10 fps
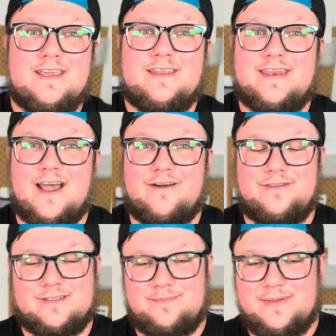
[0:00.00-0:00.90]
Now,
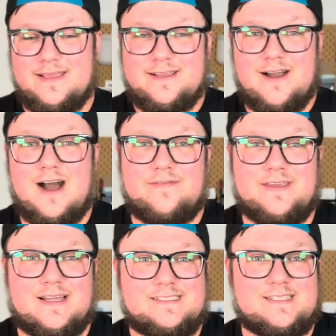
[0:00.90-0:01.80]
there's a big
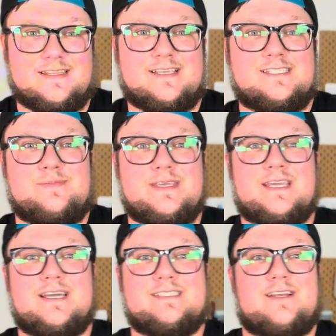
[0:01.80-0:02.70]
caveat to this,
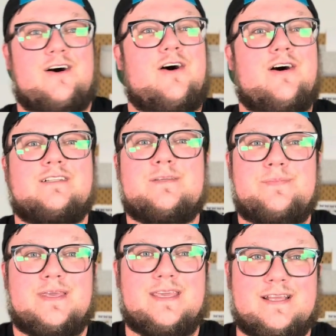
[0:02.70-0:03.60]
because it all
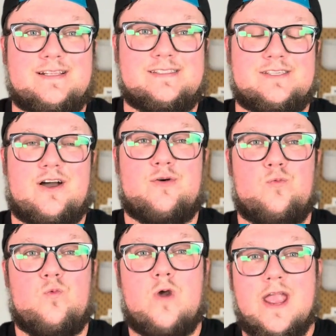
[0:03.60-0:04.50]
depends
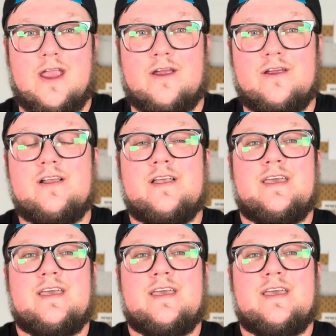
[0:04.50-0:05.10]
on where